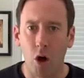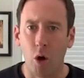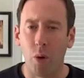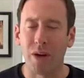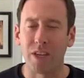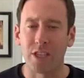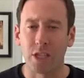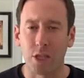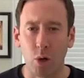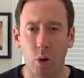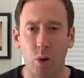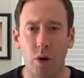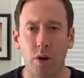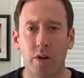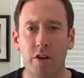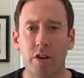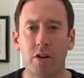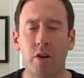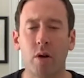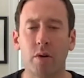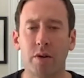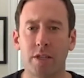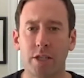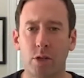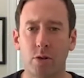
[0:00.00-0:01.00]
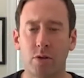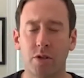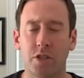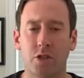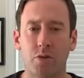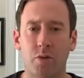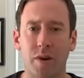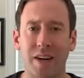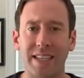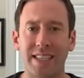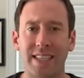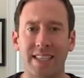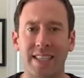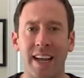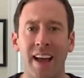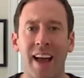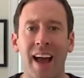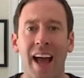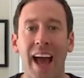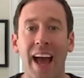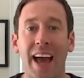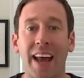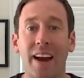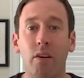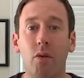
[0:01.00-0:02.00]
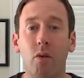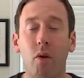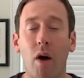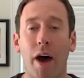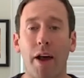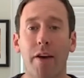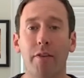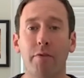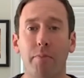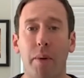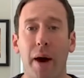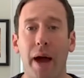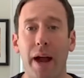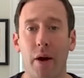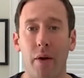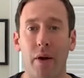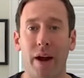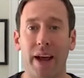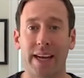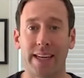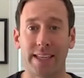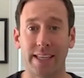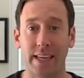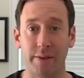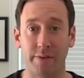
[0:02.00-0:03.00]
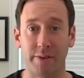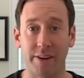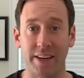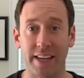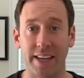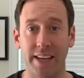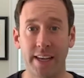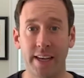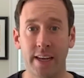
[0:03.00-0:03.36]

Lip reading: historically low interest rates, and a lot of buyer activity.